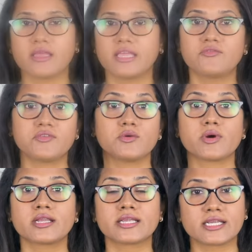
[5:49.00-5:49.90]
If you
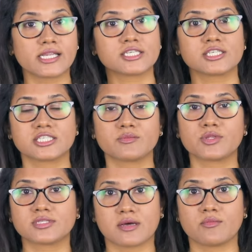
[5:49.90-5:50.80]
are in a relationship
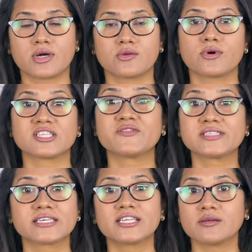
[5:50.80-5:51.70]
with someone who was
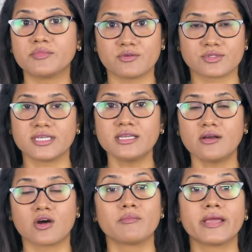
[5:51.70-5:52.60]
physically
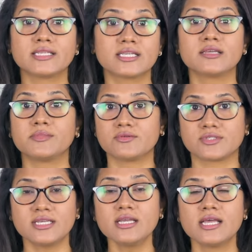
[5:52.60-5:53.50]
abusing or mentally
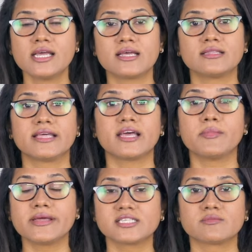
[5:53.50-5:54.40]
abusing, the
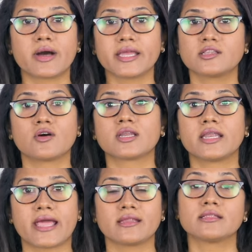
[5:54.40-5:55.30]
amends might not
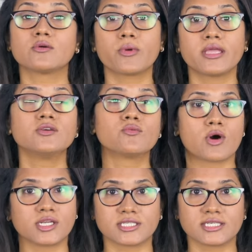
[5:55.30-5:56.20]
land the way you
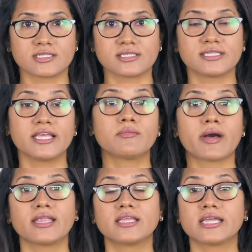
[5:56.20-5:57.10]
want it. They
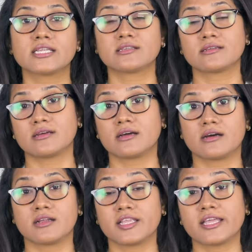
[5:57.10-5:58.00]
might
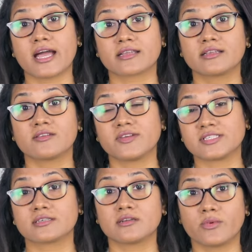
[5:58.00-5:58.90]
react in a
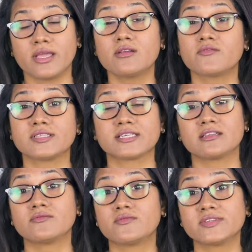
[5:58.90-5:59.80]
physical way or
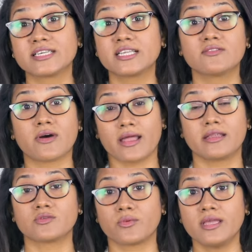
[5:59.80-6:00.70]
physically
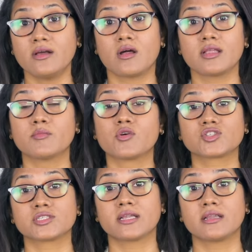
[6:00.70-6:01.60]
violent way or
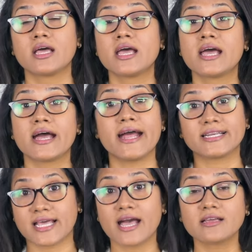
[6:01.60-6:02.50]
emotional
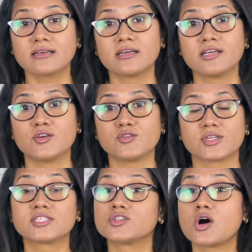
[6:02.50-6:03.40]
attack. So
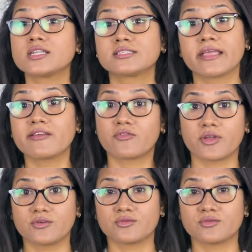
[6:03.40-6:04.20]
it's not safe for you.